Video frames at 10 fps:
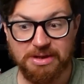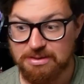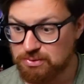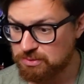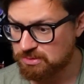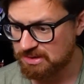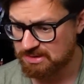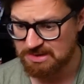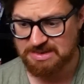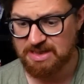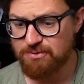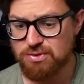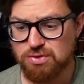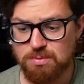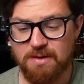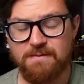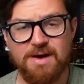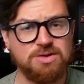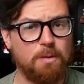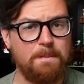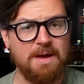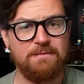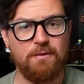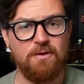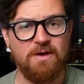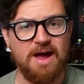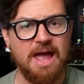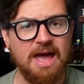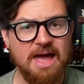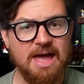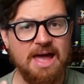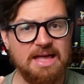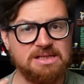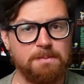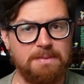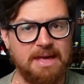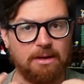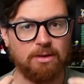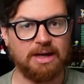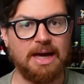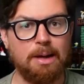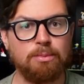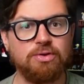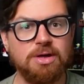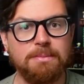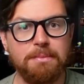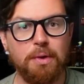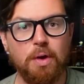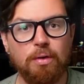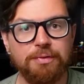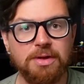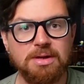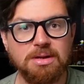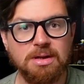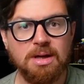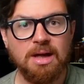This series was my first sort of big foray into being on camera more often.